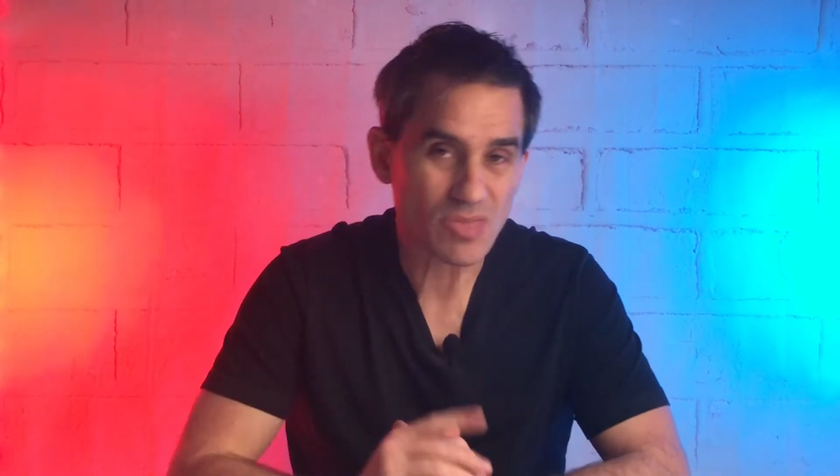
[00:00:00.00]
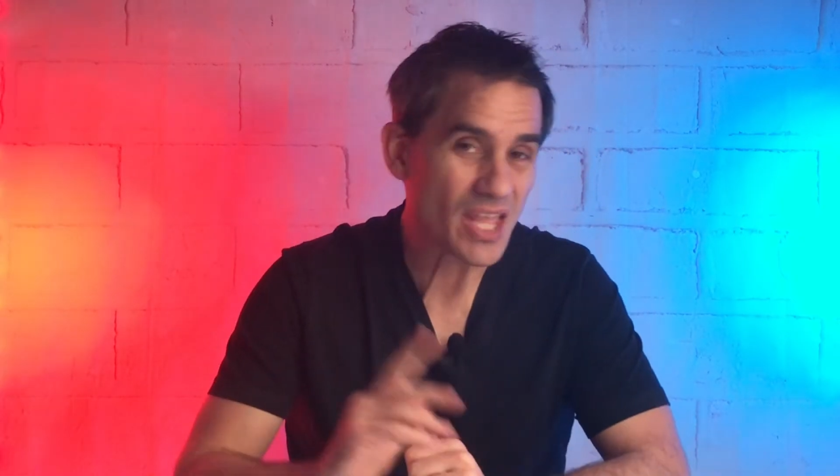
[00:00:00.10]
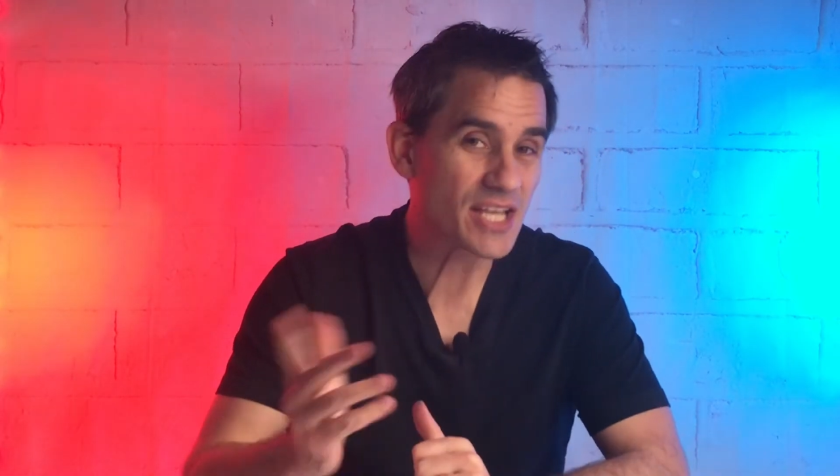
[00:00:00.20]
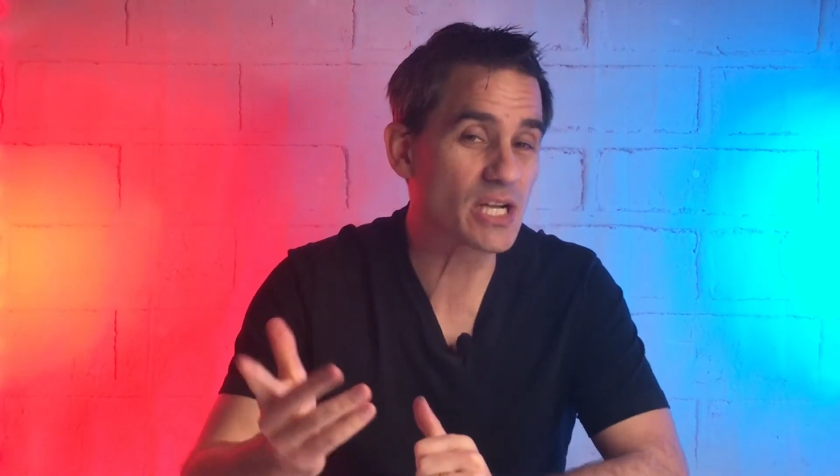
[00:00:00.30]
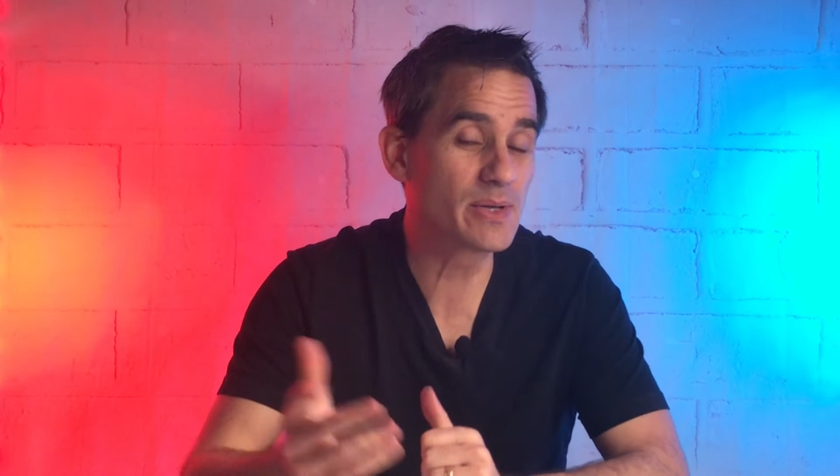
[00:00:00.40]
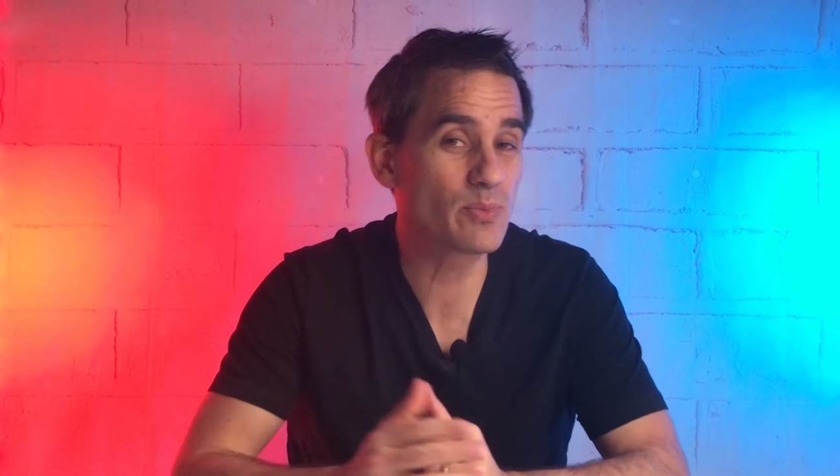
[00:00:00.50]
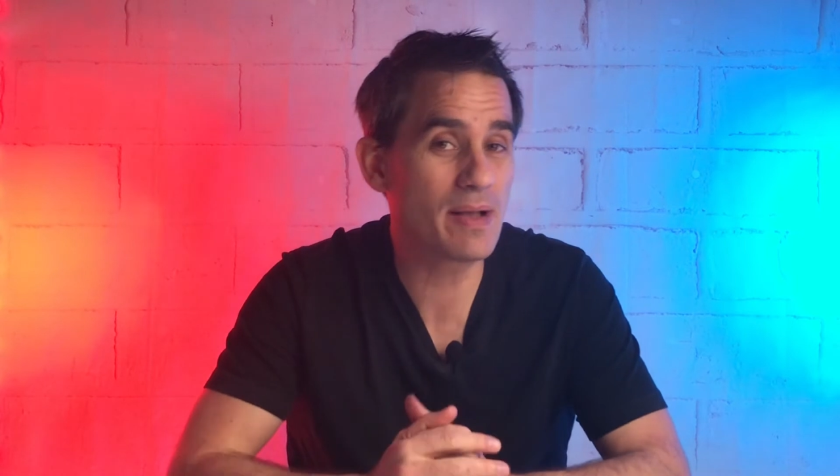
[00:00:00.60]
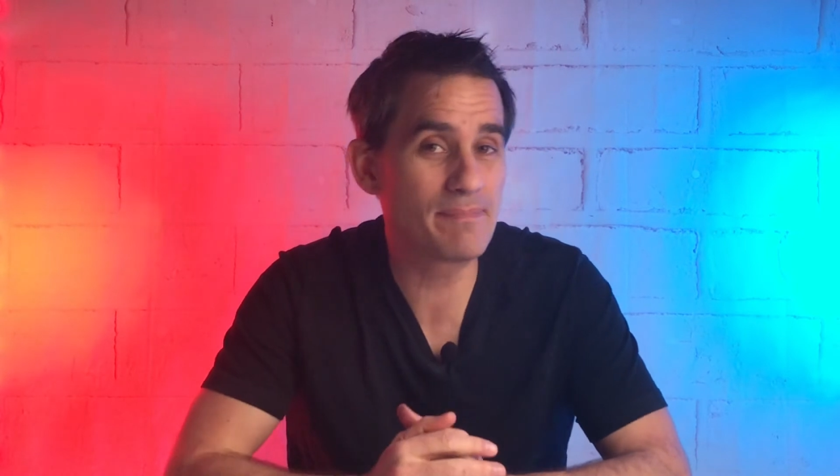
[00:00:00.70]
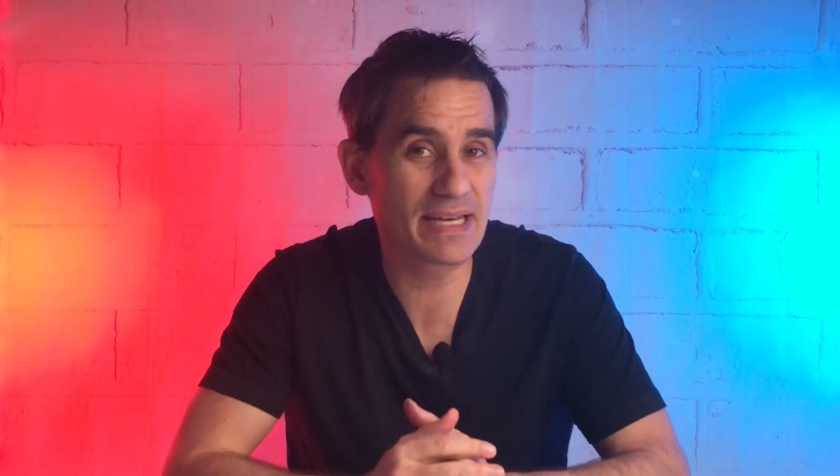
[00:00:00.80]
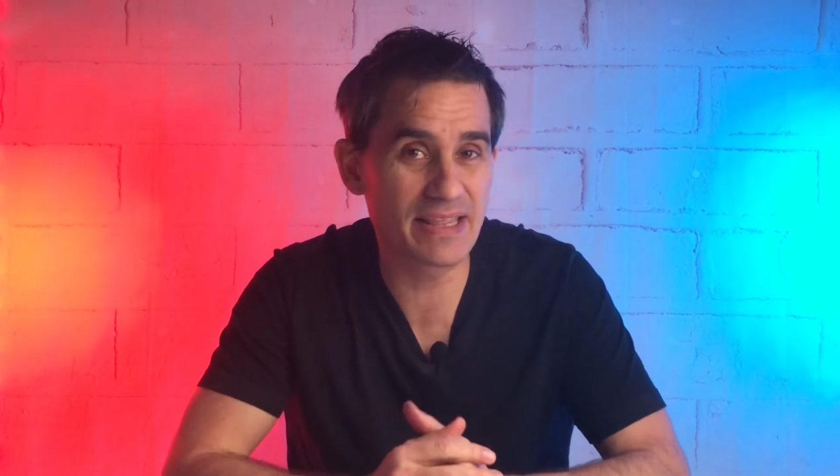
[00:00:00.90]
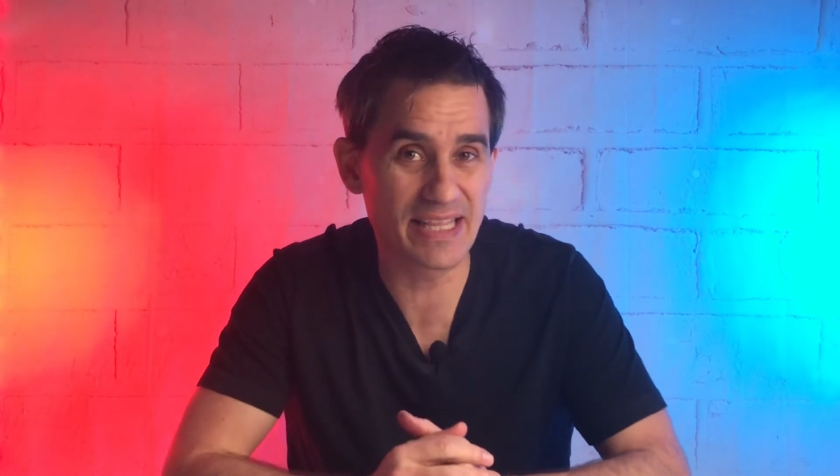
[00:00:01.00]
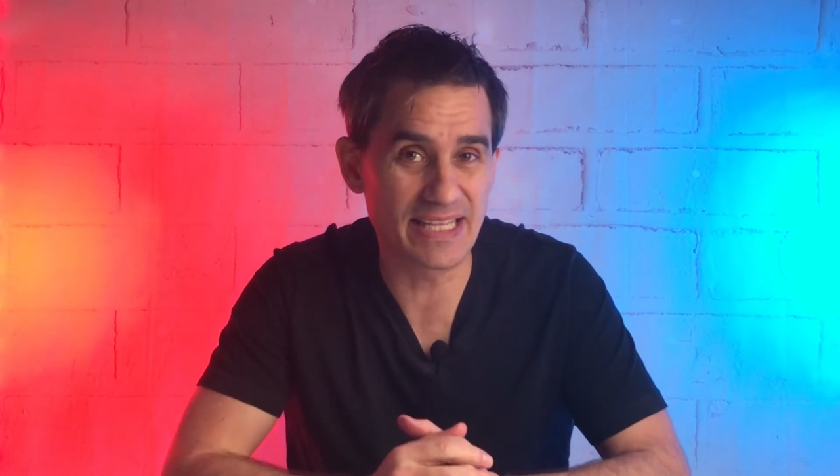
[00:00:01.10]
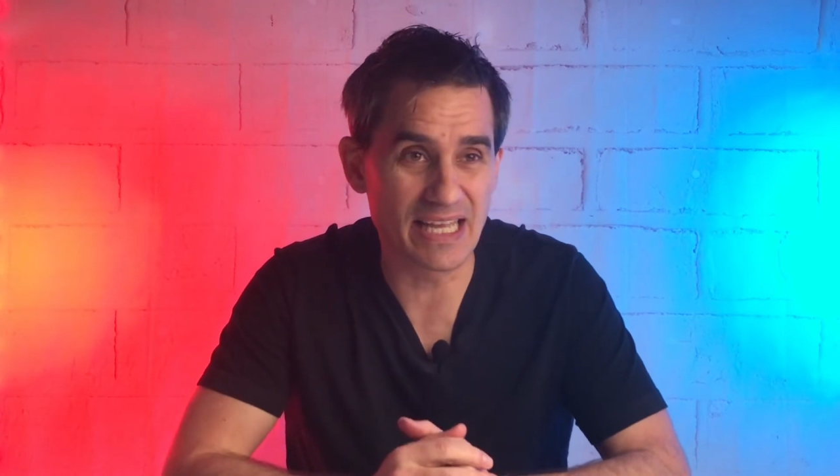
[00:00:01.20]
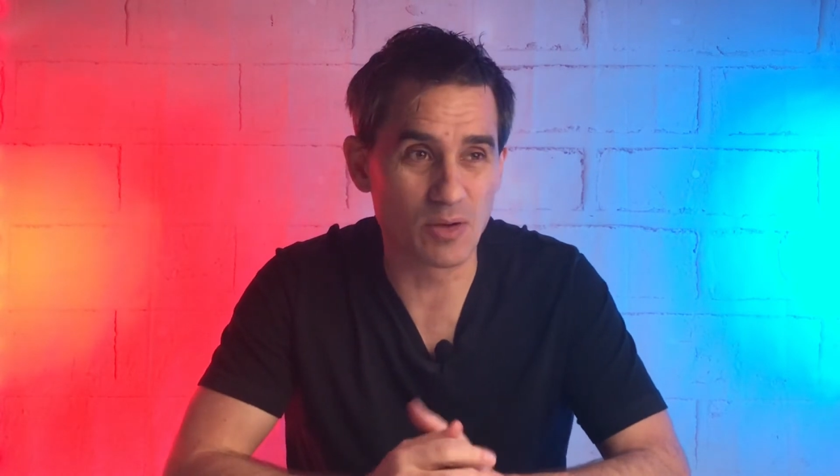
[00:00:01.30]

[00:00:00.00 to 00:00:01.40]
So is one better than the other?